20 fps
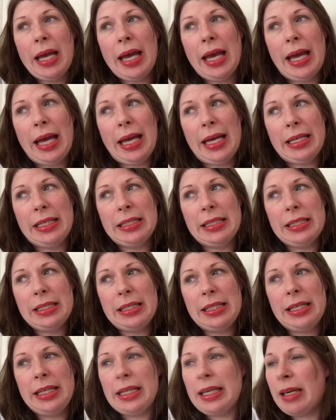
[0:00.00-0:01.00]
and
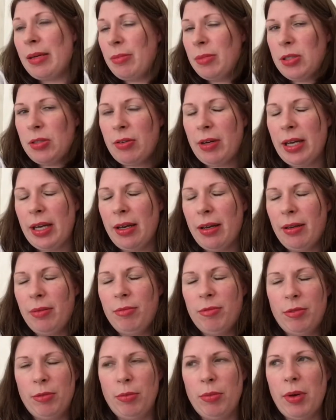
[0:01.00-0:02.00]
he came straight
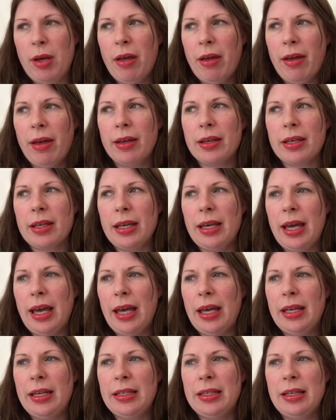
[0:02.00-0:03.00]
home from work,
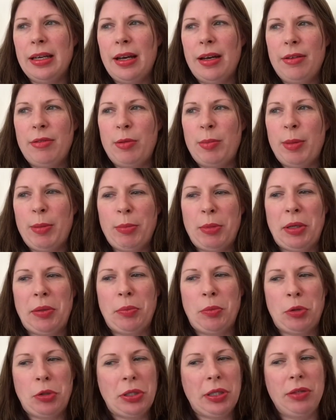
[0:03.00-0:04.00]
and I remember
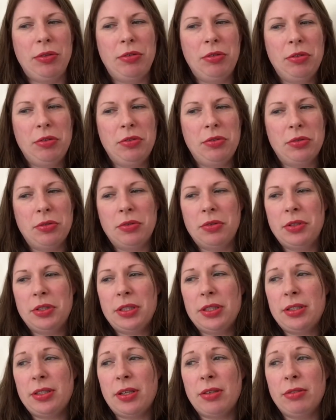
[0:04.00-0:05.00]
him walking through the door and
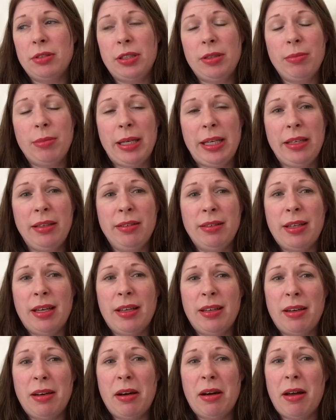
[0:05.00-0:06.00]
just holding me,
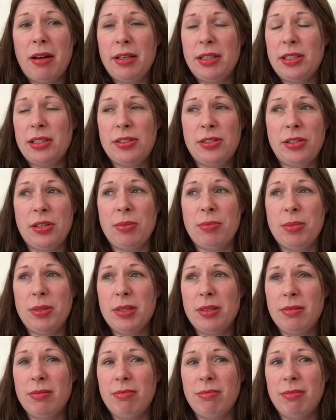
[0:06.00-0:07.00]
and I just
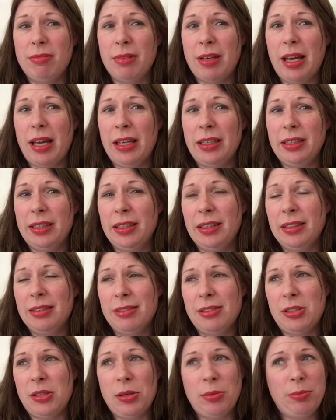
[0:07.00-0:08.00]
sobbed and
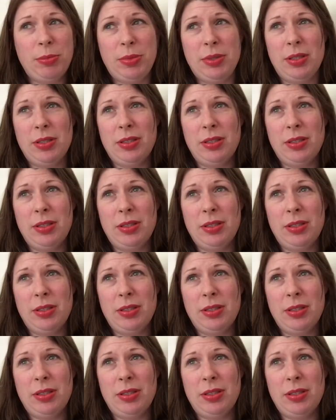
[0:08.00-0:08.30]
sobbed.